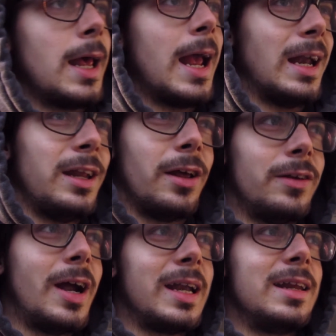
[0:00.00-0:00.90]
any
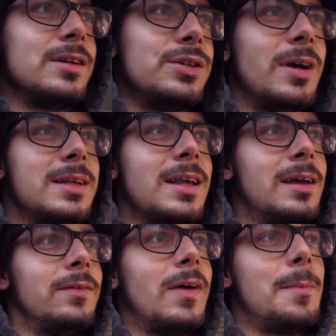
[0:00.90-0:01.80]
other ideas you guys
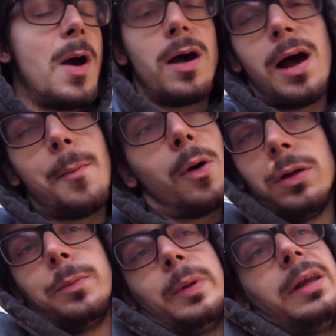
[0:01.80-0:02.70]
have, I'm all
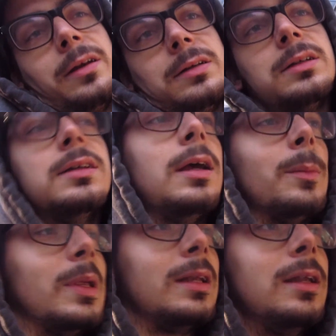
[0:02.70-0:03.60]
open ears. I
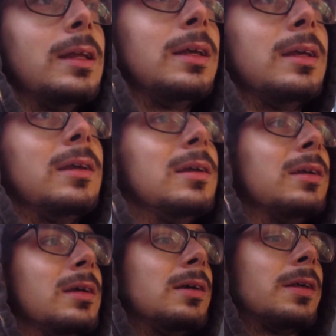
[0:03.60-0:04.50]
mean,
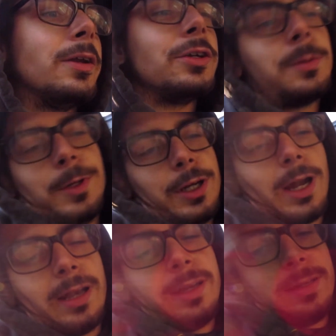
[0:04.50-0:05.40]
there's some good
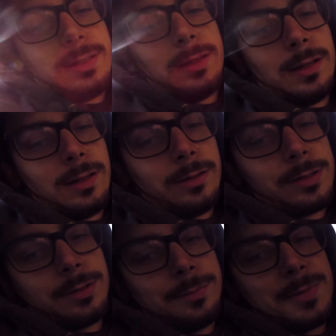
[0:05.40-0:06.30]
ideas, and then there's
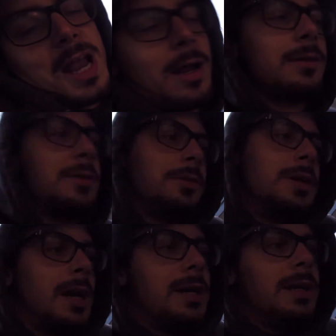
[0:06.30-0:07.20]
some not so
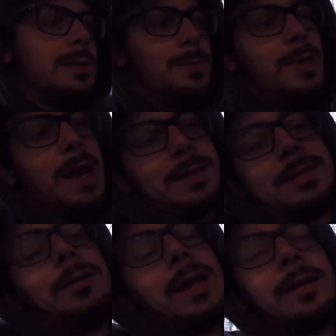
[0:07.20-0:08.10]
good ideas, but I'd
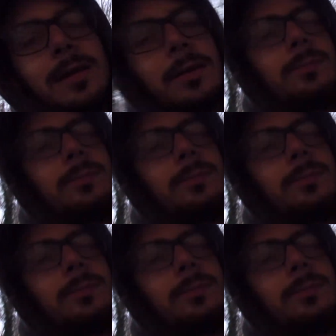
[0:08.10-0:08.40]
still like to hear